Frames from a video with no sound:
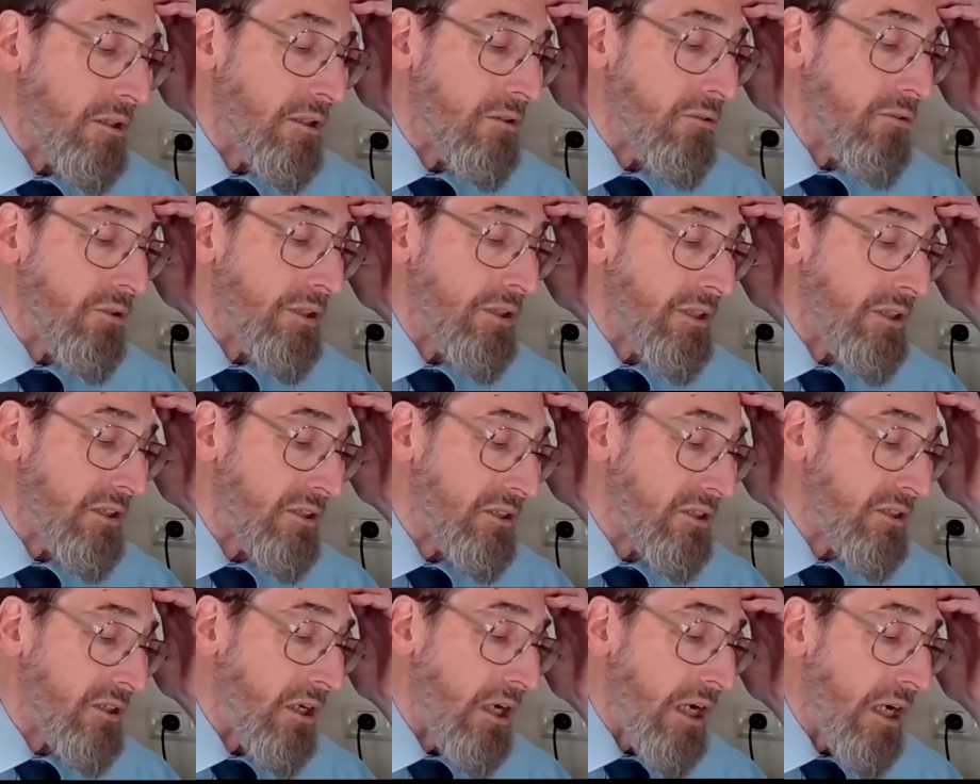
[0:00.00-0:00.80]
or
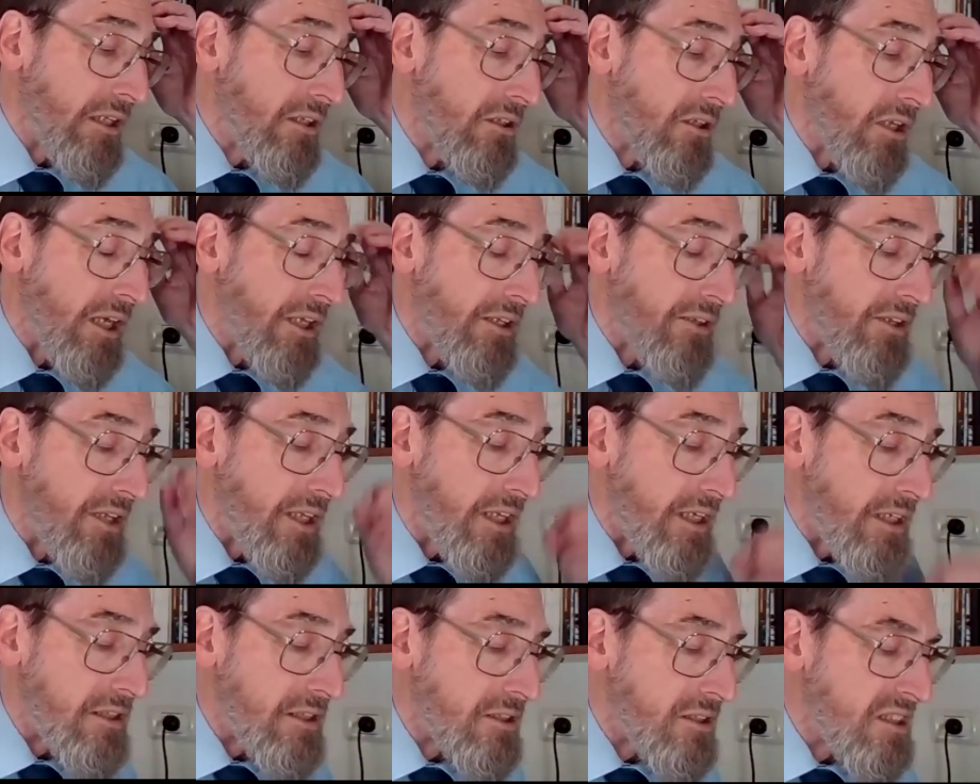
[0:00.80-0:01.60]
decide like
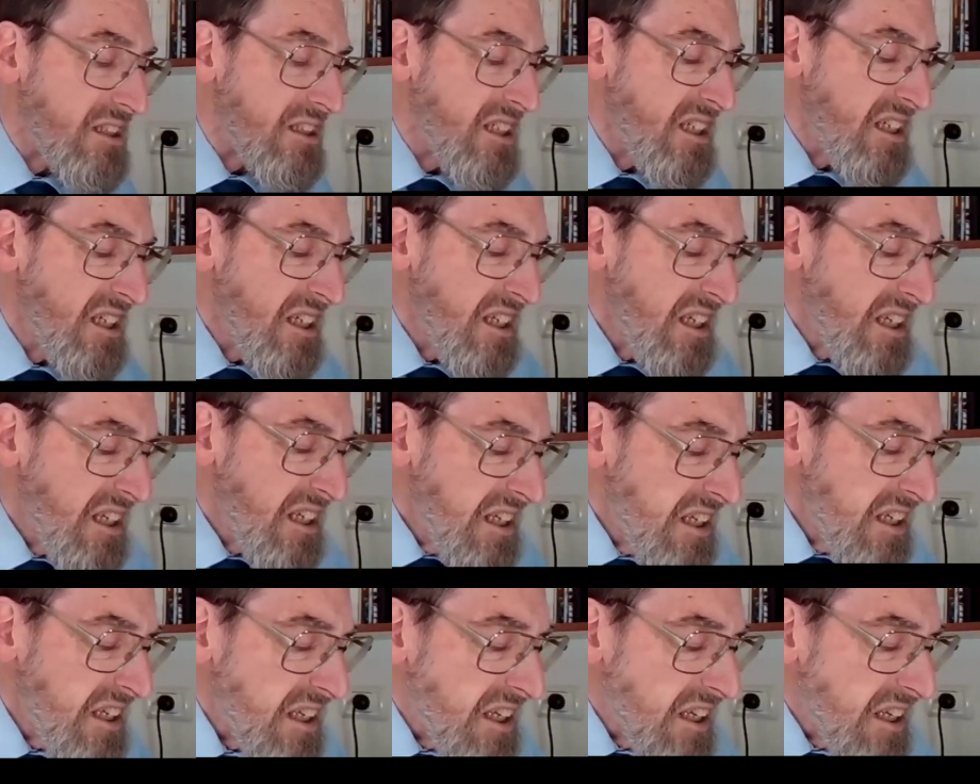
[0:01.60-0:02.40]
this.
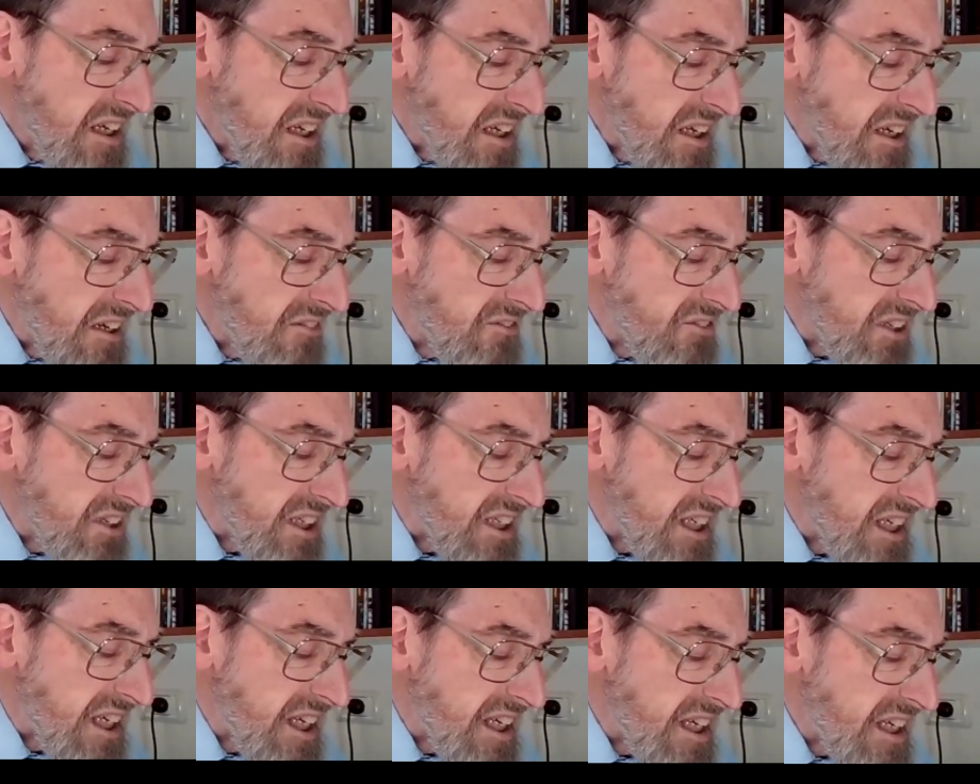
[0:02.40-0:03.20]
V'kis